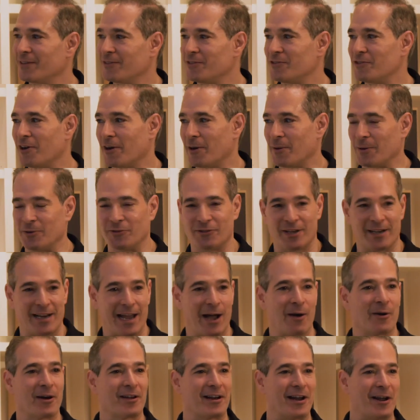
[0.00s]
Jerry would say,
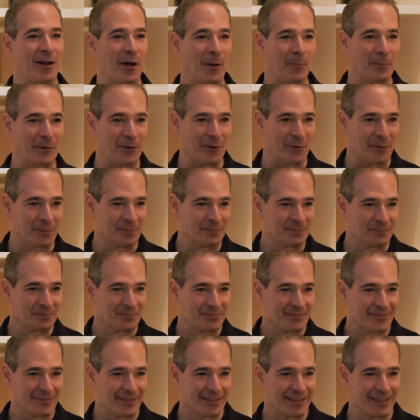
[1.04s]
how can I help you?
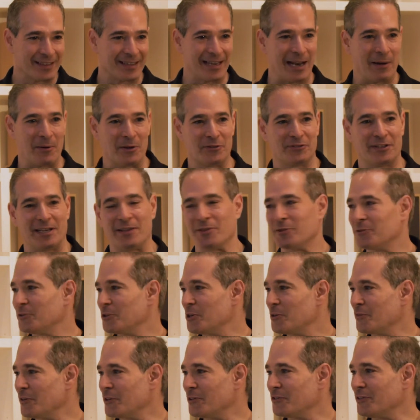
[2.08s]
And I would say, the
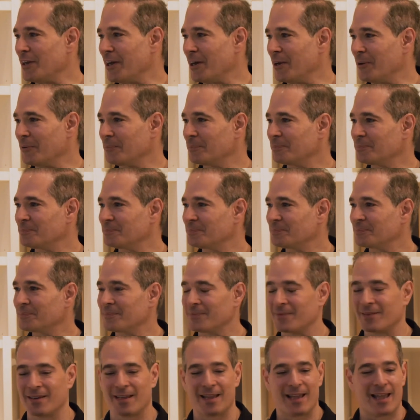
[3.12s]
server's down.
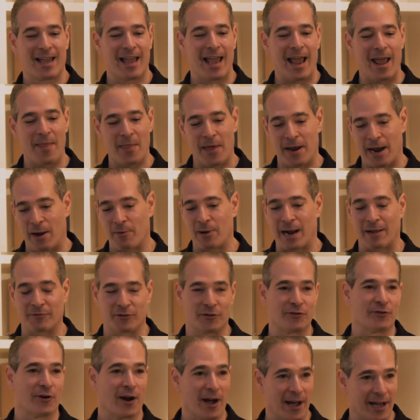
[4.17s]
And then I would have to
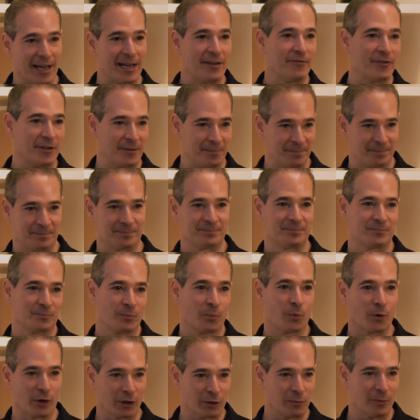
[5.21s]
drive and
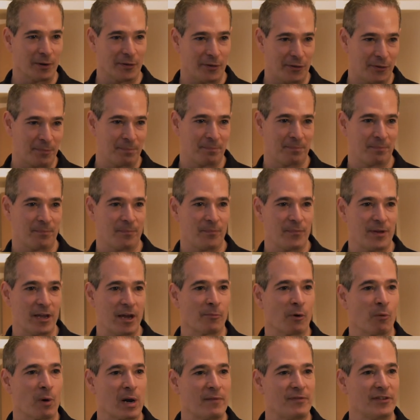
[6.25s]
work with
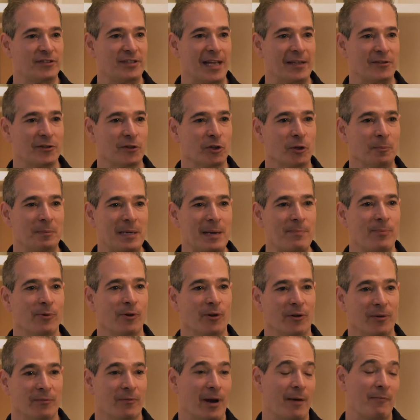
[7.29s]
him or one of his technical
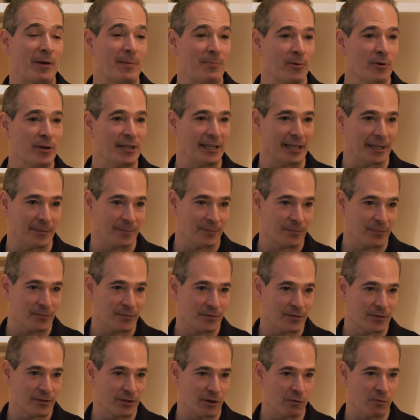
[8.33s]
people on rebooting it.
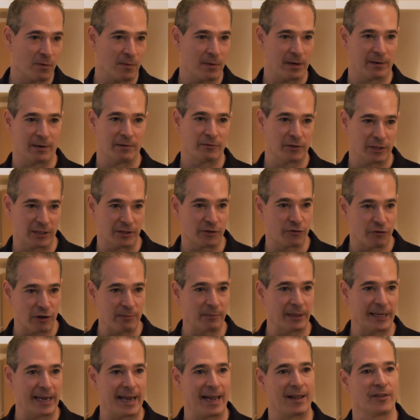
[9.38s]
So it was
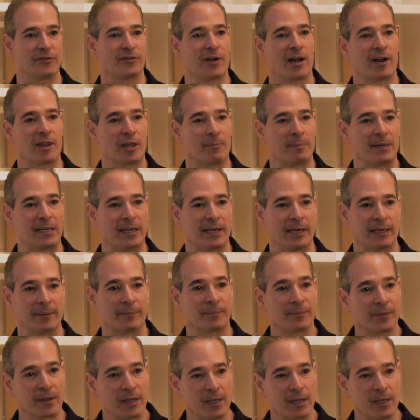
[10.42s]
extremely hands-on in the beginning.